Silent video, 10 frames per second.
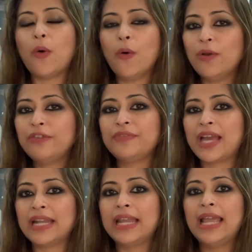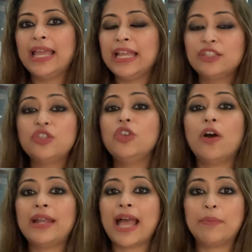all of that is
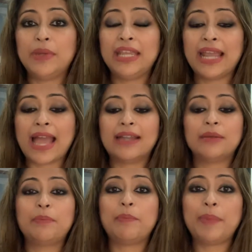not happening at a